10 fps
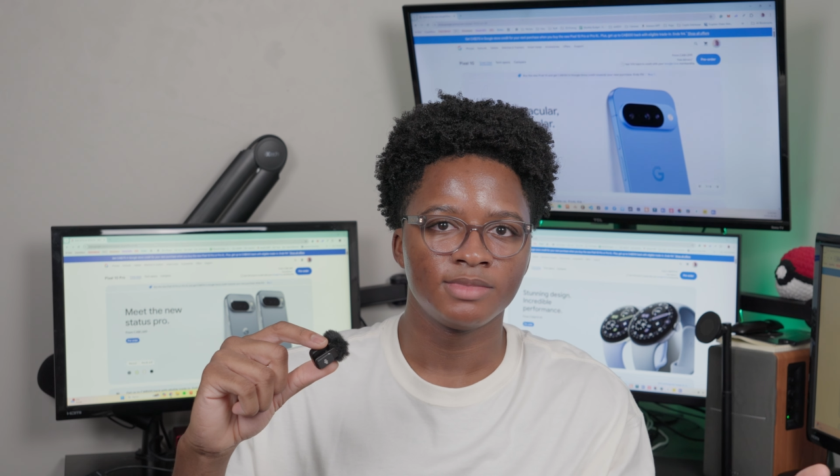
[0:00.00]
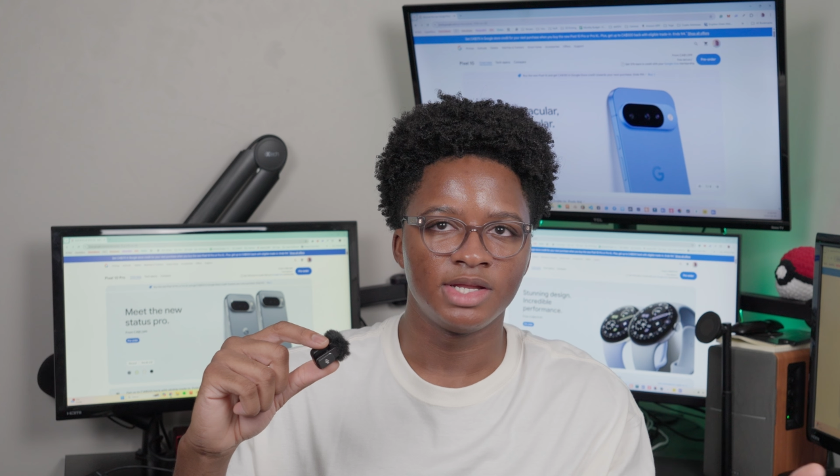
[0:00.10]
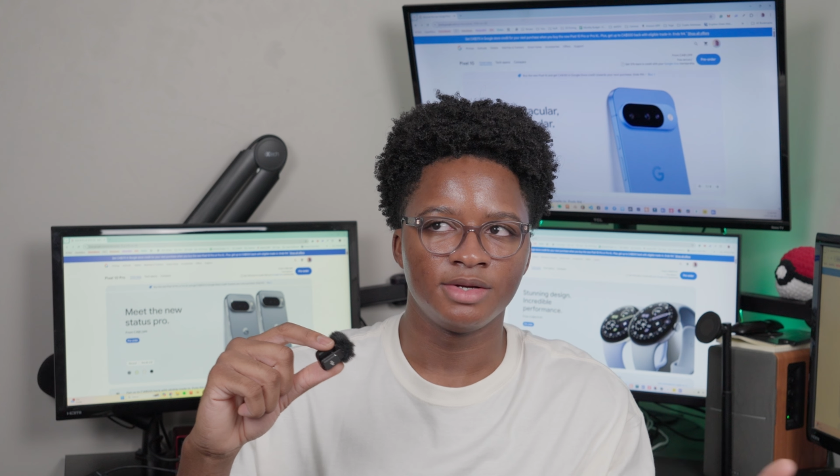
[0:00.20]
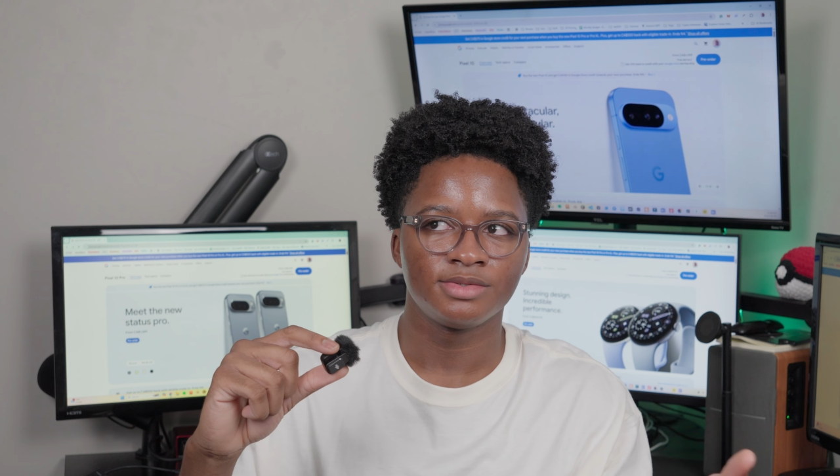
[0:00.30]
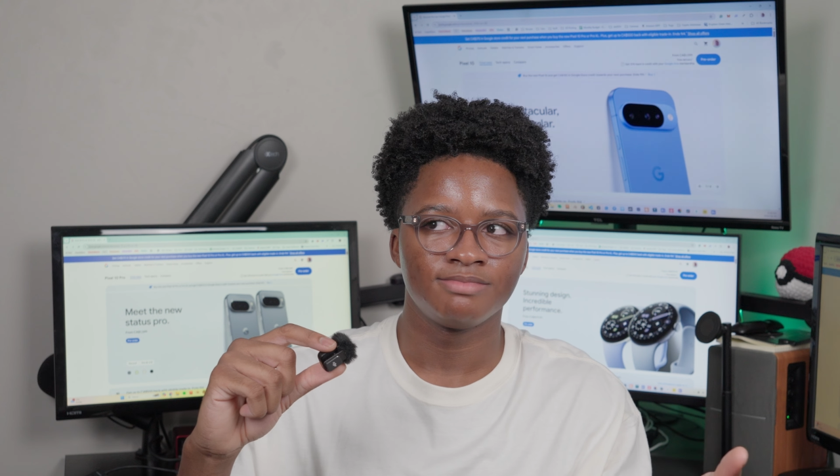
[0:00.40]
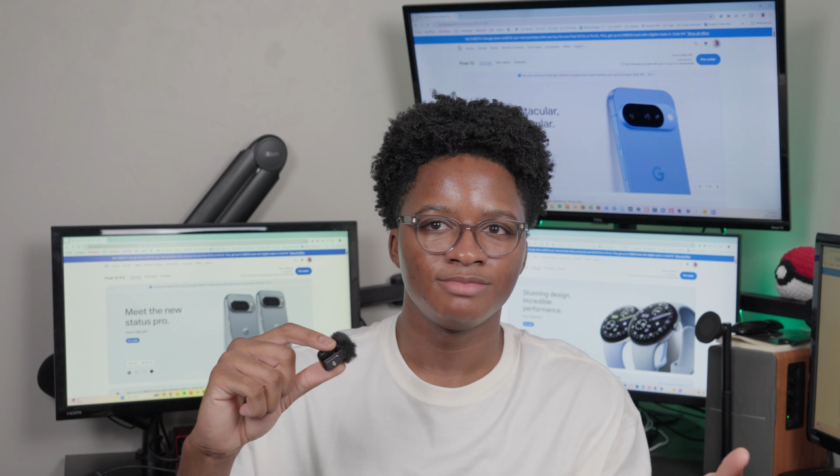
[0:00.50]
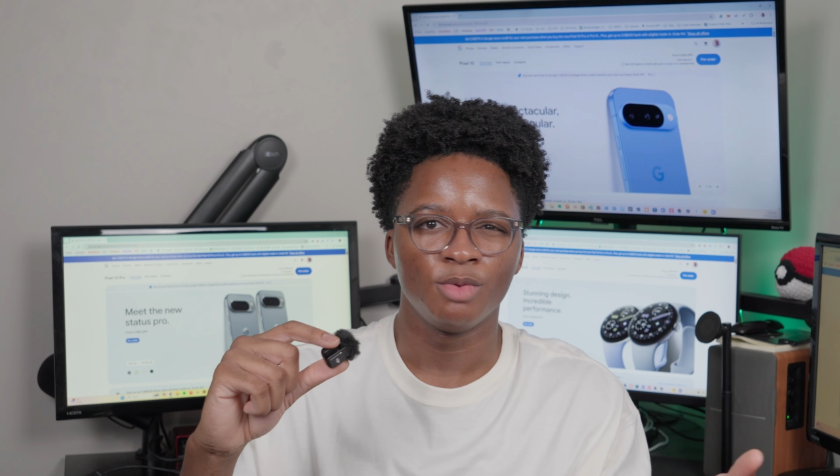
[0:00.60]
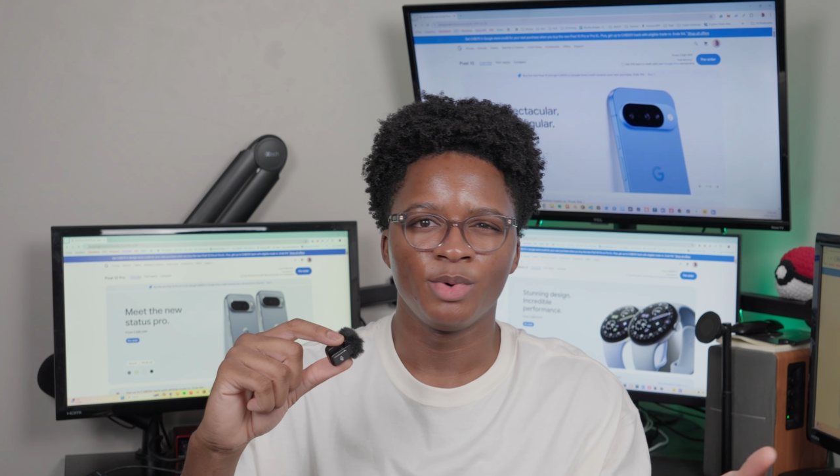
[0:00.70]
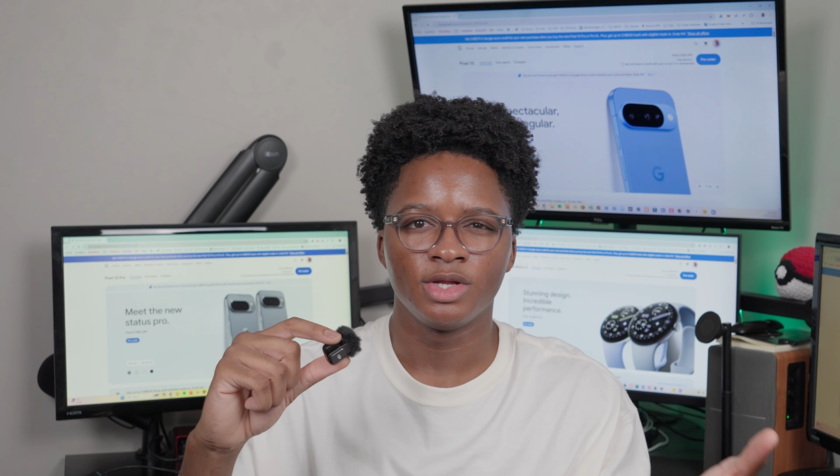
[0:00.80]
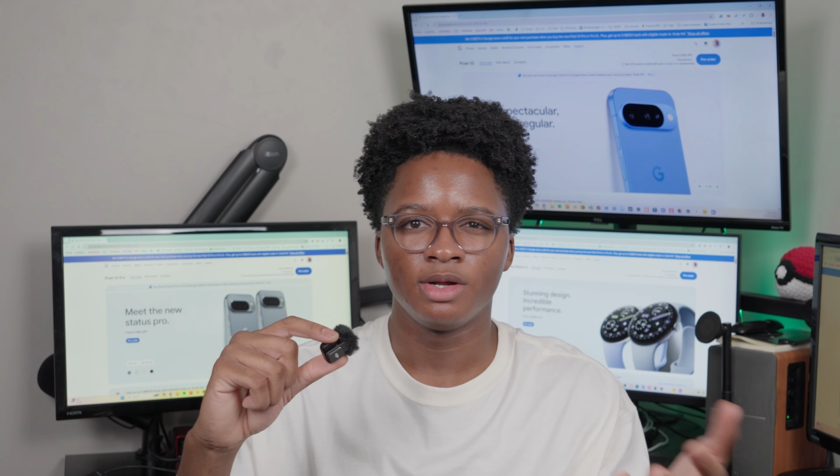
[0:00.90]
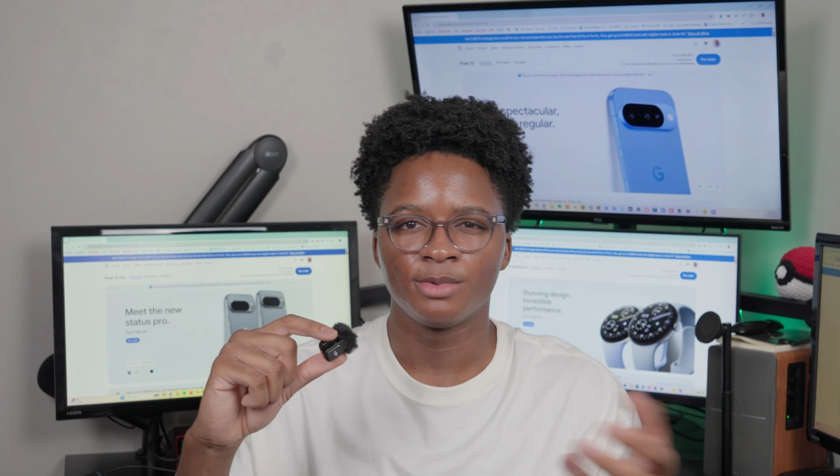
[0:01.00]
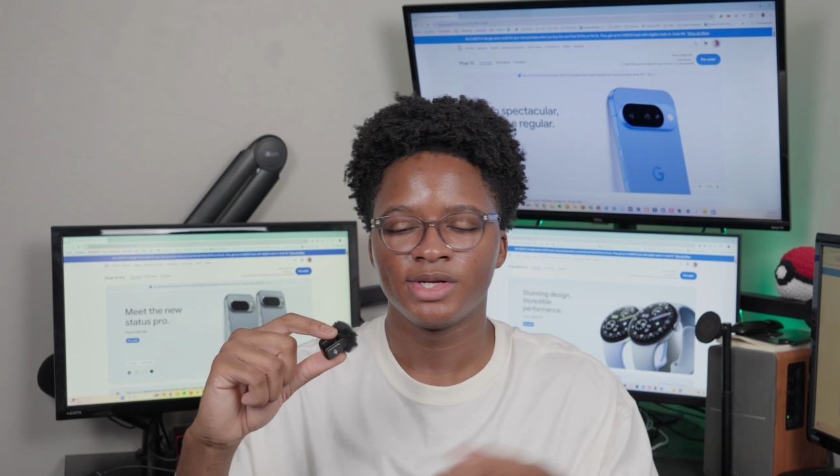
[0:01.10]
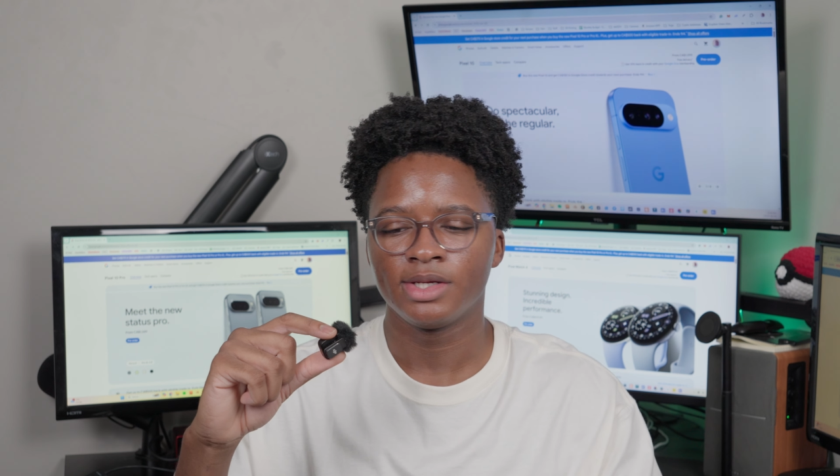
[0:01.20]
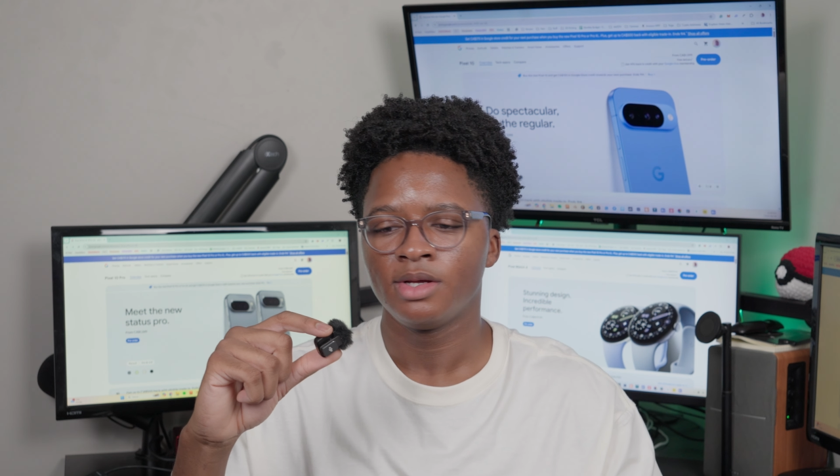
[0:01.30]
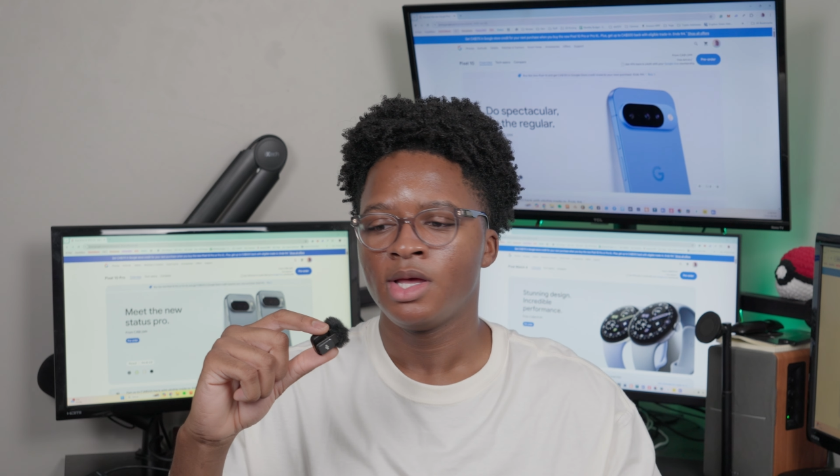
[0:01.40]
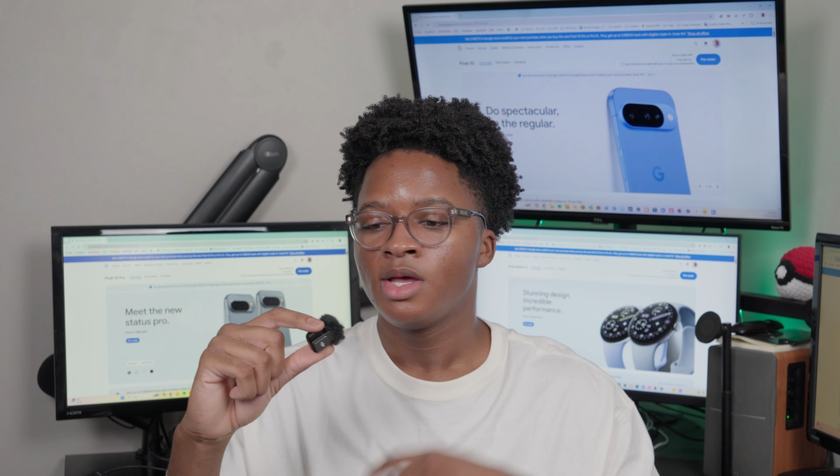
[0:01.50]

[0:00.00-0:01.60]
and there's no point in upgrading.